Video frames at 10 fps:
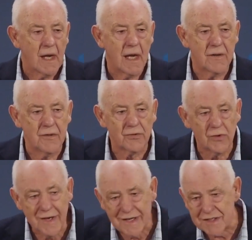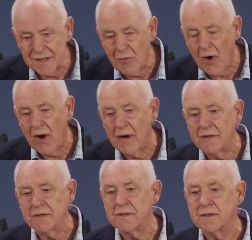And the reason
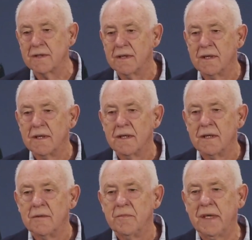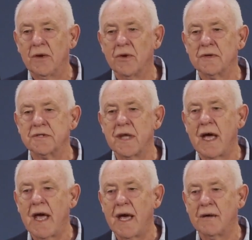was because
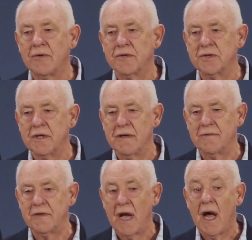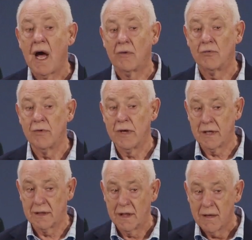they had received a
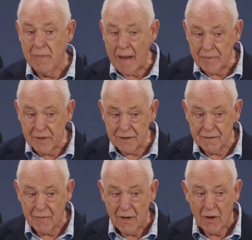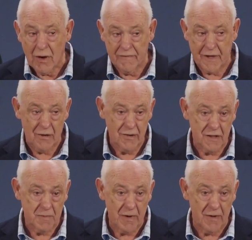real baptism of the Holy
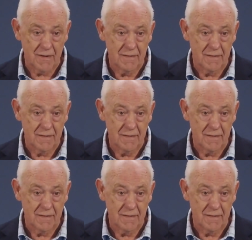Spirit.